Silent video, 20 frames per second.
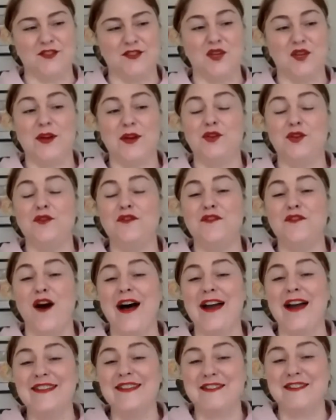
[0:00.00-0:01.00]
So when you
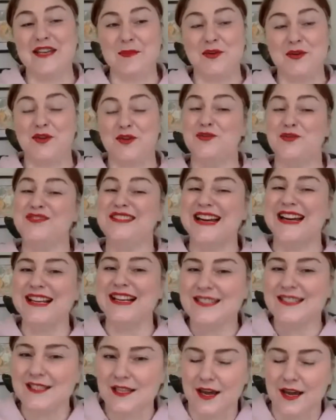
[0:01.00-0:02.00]
find someone who does
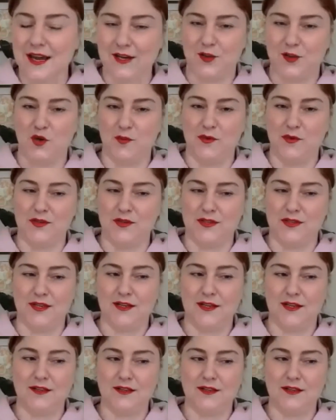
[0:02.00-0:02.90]
like your music,